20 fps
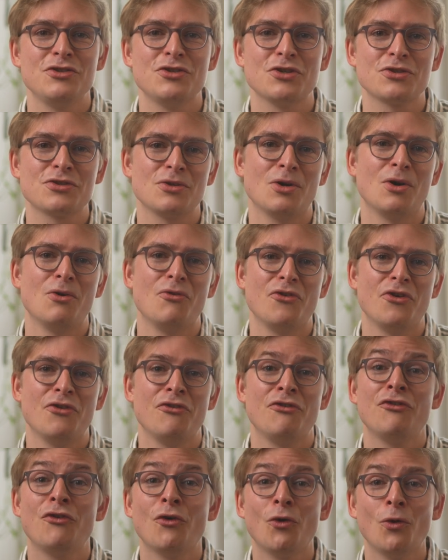just over
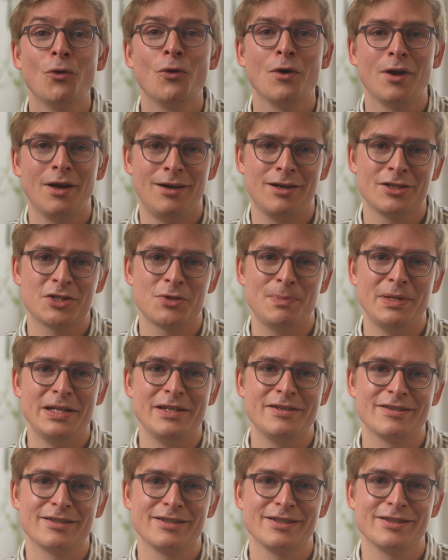4 large
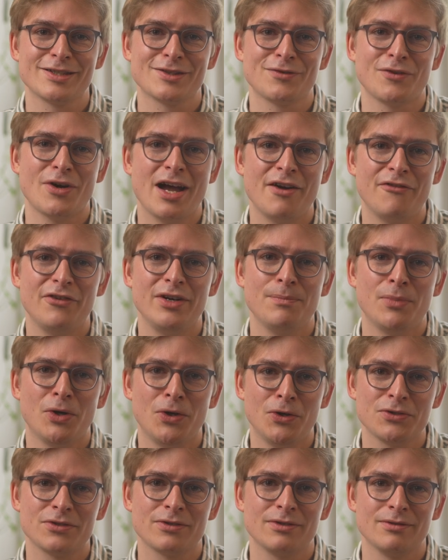pizzas for every
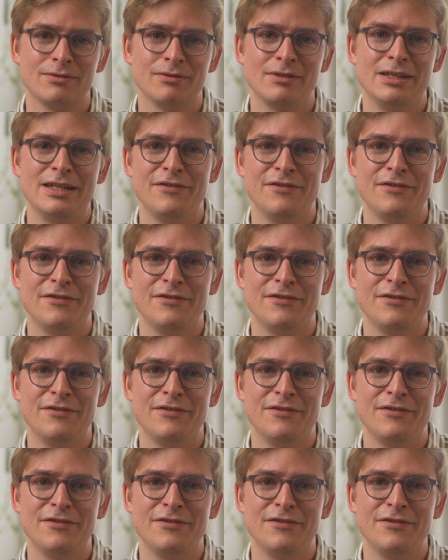person